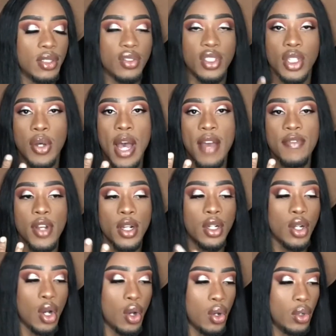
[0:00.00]
and you still have your
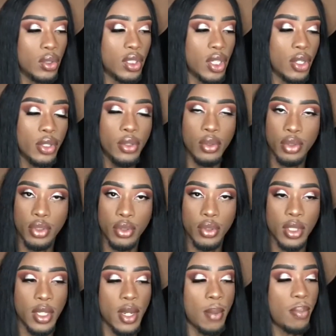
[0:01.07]
golds, your
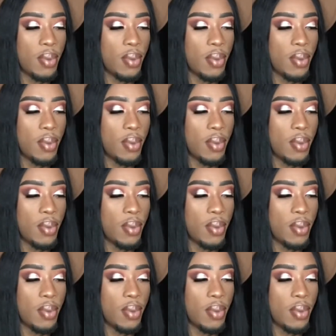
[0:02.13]
neutrals, and your